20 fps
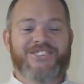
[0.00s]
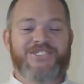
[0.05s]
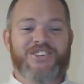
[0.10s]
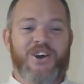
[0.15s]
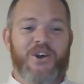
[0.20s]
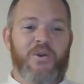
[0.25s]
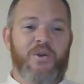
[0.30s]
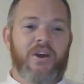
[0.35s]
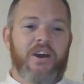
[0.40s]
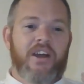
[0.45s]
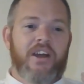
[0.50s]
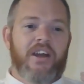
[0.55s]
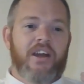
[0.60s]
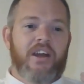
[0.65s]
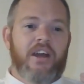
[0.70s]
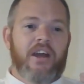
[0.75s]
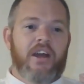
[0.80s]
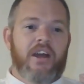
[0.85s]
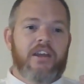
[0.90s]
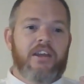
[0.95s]
So
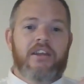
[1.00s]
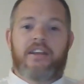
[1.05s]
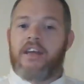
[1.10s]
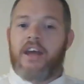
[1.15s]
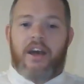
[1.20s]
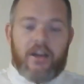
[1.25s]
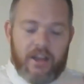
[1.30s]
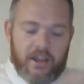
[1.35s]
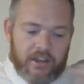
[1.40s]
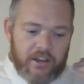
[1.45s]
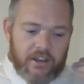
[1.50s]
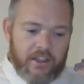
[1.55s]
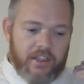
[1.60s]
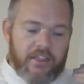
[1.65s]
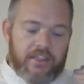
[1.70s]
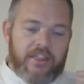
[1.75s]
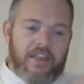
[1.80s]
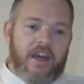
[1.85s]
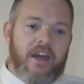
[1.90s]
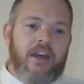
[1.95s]
yeah,
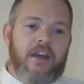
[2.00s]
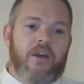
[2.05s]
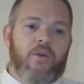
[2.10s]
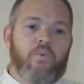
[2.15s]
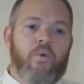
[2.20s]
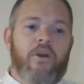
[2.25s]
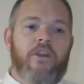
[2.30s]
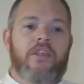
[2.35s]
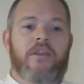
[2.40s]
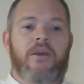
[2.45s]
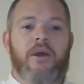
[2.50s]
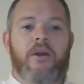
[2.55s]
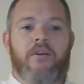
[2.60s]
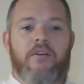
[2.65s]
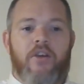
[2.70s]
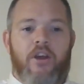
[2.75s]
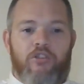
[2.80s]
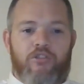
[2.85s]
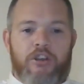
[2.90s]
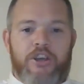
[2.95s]
one of
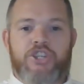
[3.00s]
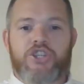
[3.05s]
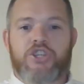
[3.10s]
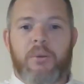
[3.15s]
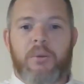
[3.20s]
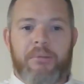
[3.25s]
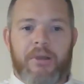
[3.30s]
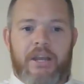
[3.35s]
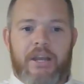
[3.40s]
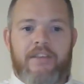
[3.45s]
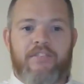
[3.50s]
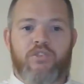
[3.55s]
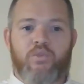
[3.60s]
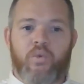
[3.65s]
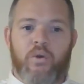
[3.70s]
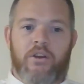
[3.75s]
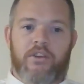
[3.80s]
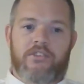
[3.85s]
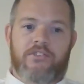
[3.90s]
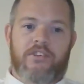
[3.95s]
the original
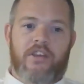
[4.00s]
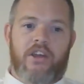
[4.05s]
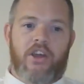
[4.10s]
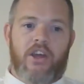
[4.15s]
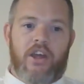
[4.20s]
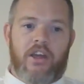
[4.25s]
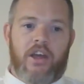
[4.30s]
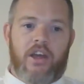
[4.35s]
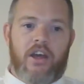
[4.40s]
beliefs was